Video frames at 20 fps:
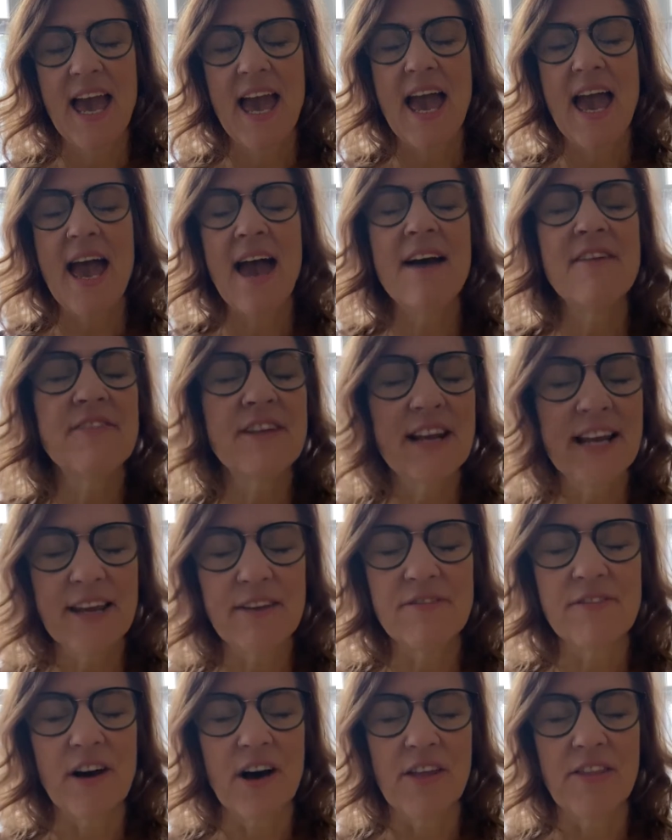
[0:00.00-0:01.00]
Heavenly
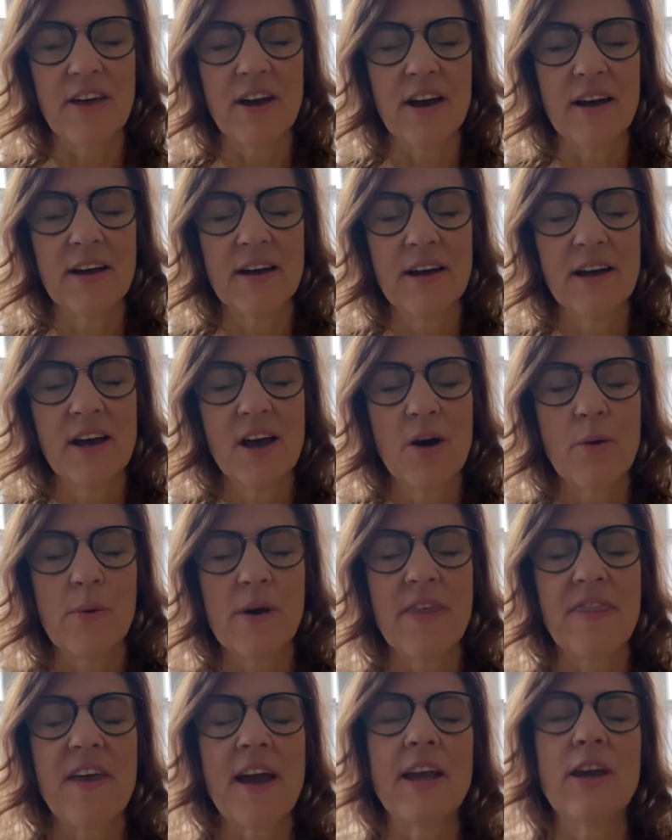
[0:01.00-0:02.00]
Father,
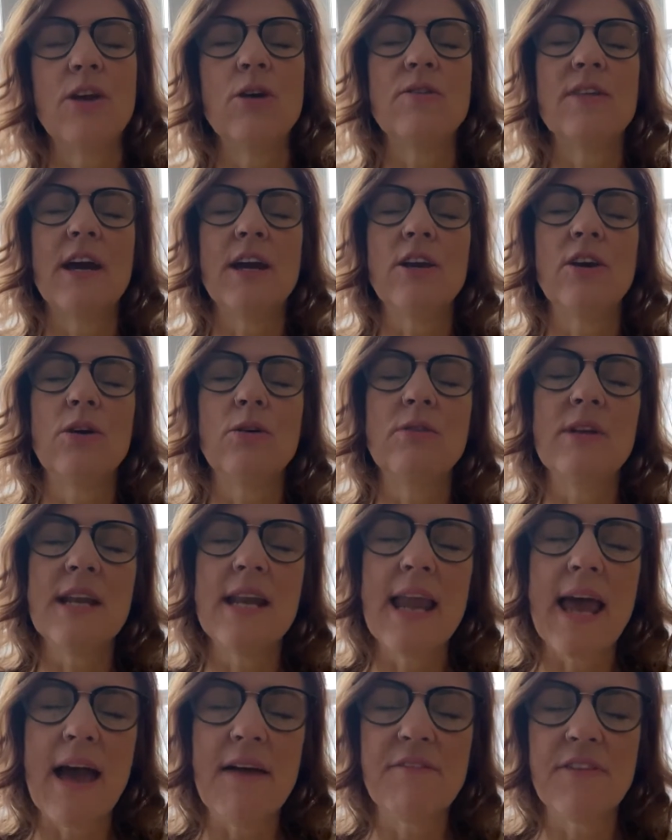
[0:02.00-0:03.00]
we thank you that you
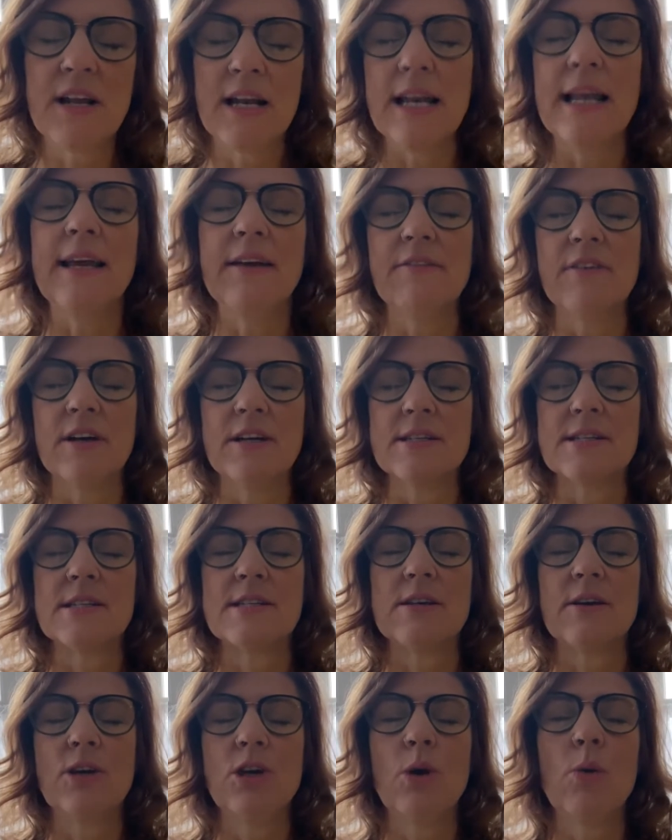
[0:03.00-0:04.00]
never leave
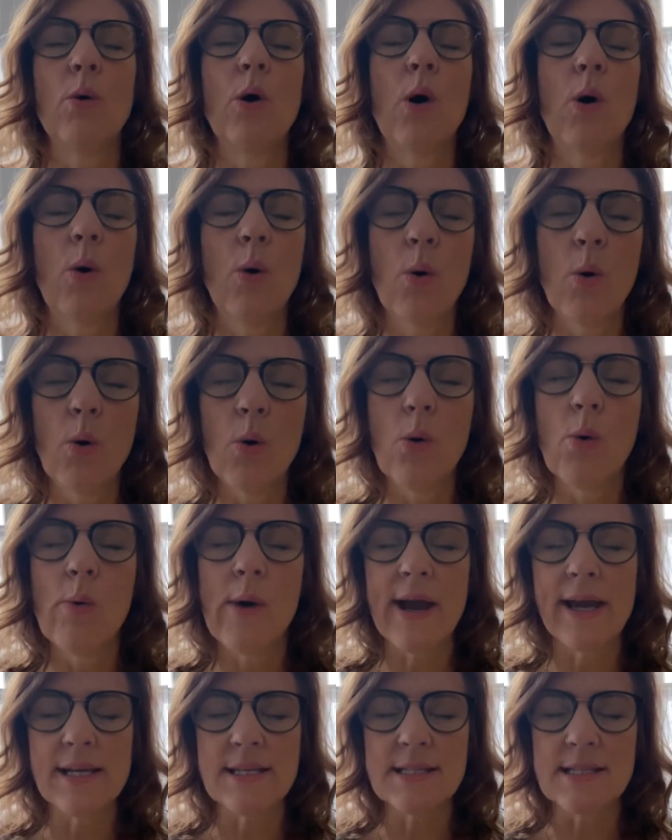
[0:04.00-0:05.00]
us. You are
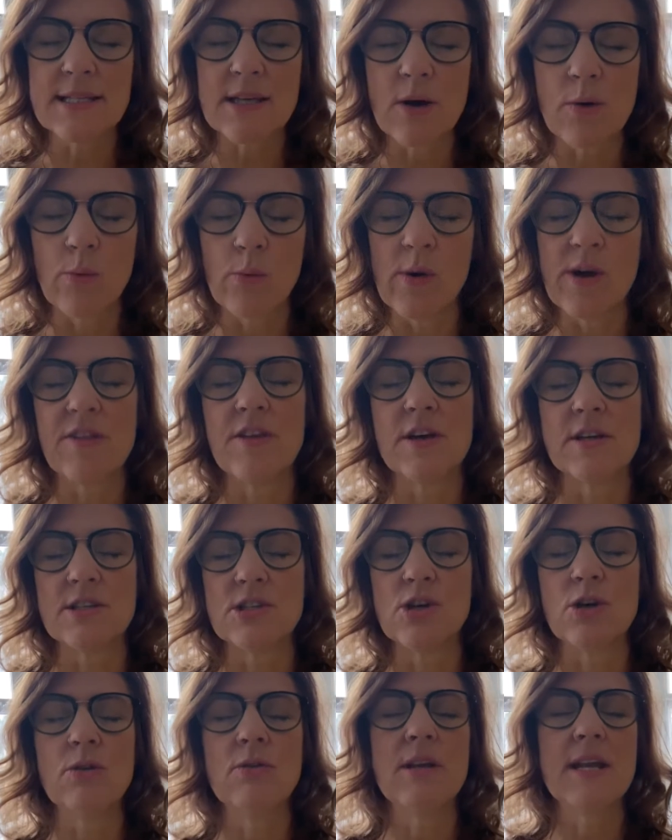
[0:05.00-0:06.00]
always with
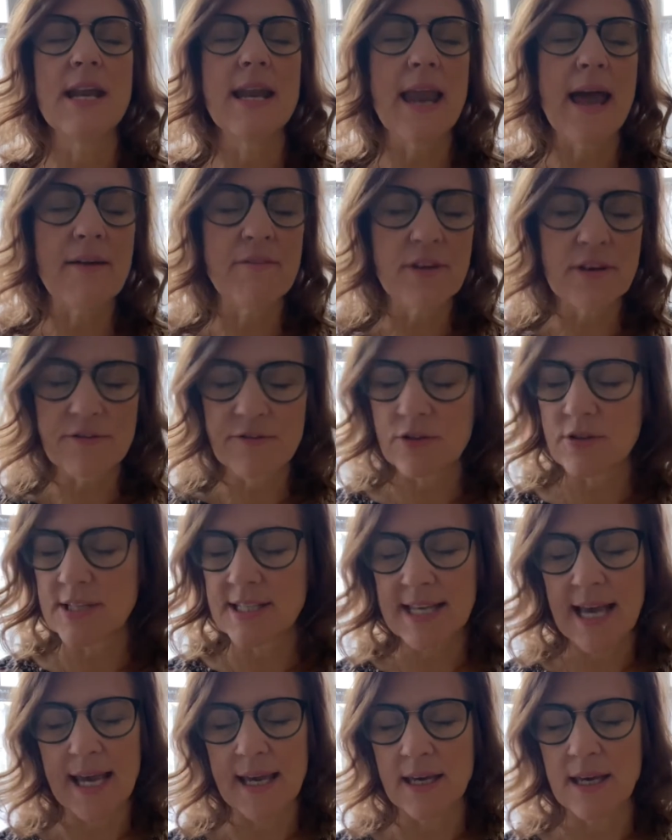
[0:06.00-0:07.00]
us. You never
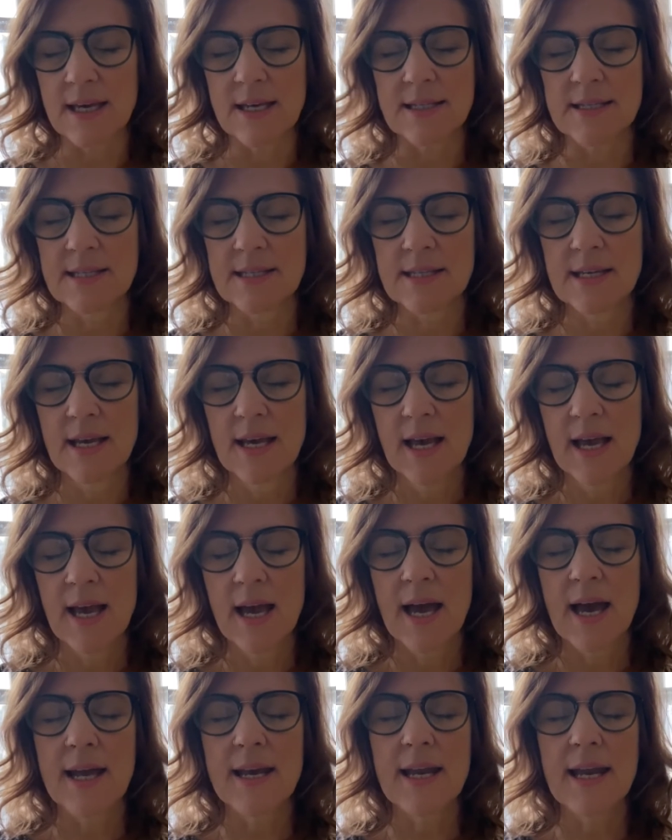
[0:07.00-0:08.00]
forsake us.
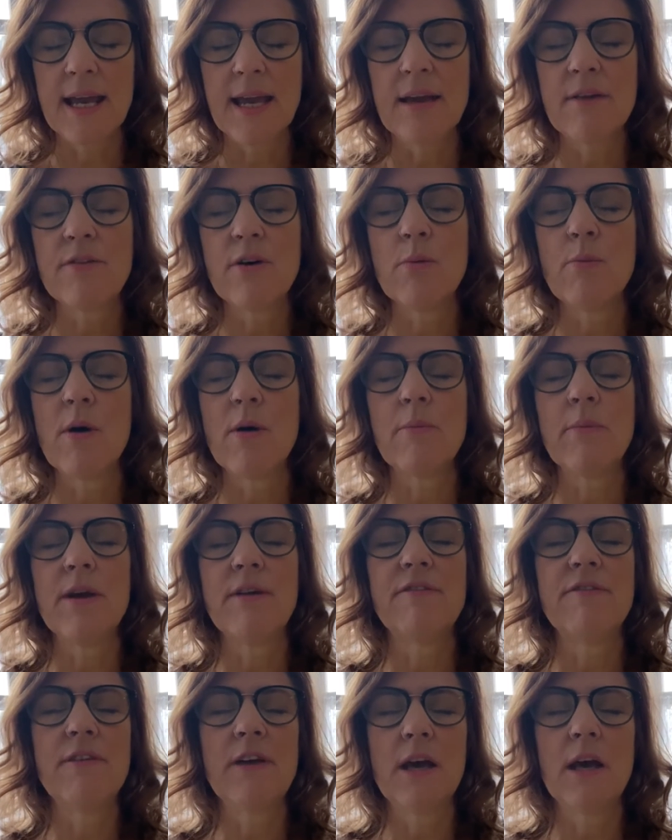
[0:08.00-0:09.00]
And even when we
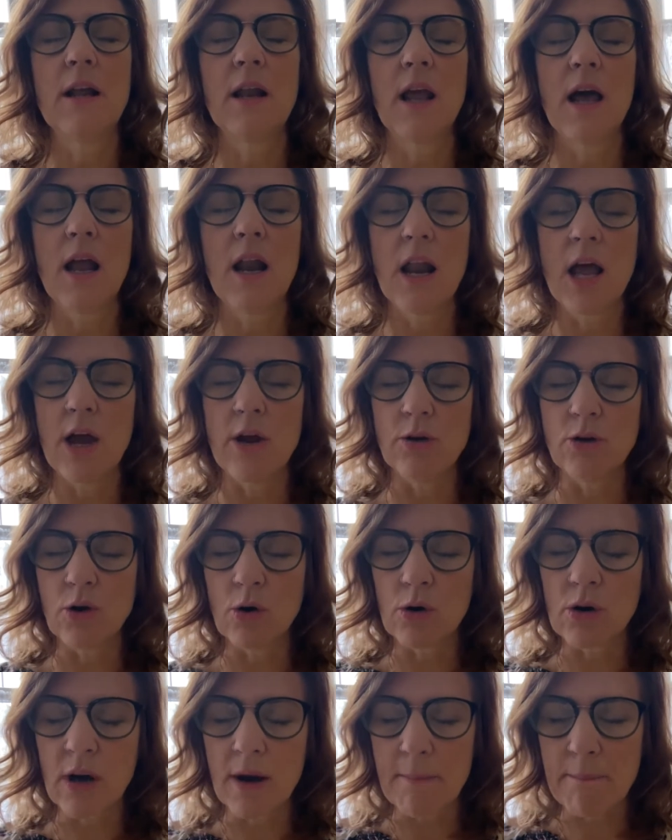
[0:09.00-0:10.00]
feel alone,
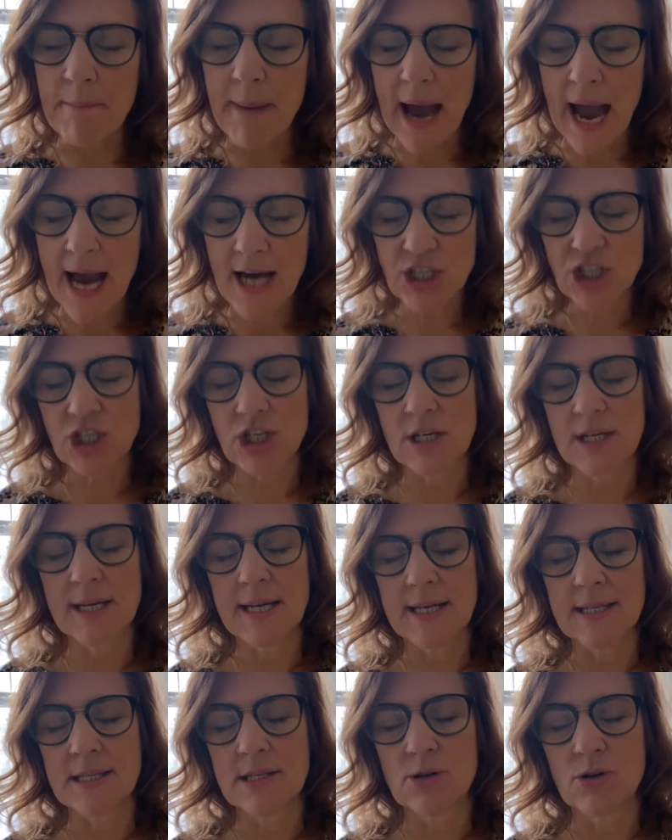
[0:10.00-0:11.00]
your compassion
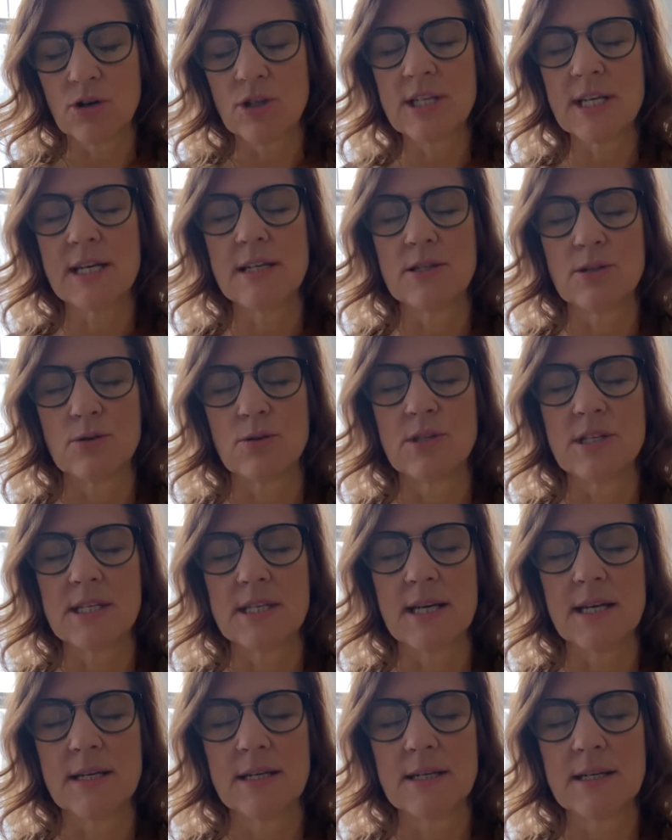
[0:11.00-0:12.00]
is not
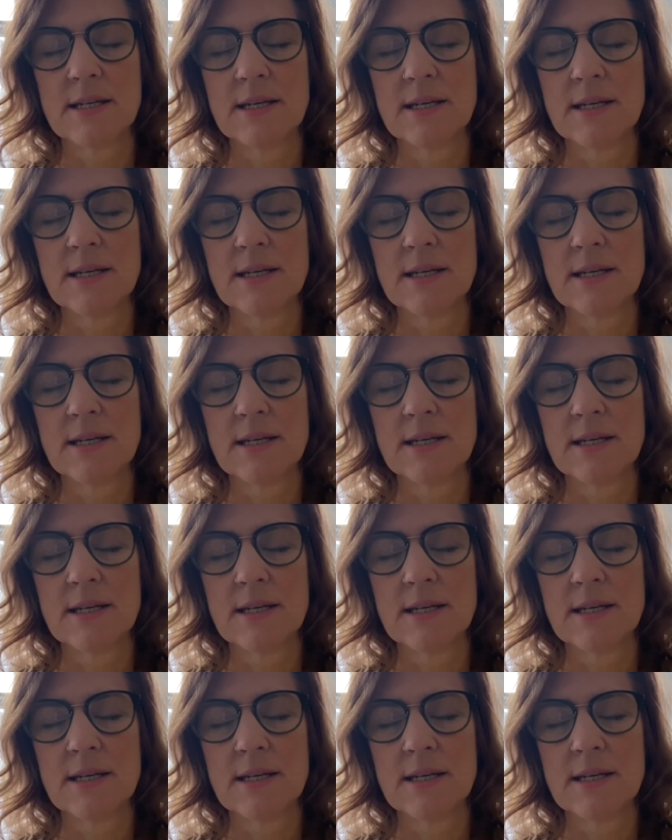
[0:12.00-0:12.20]
exhausted.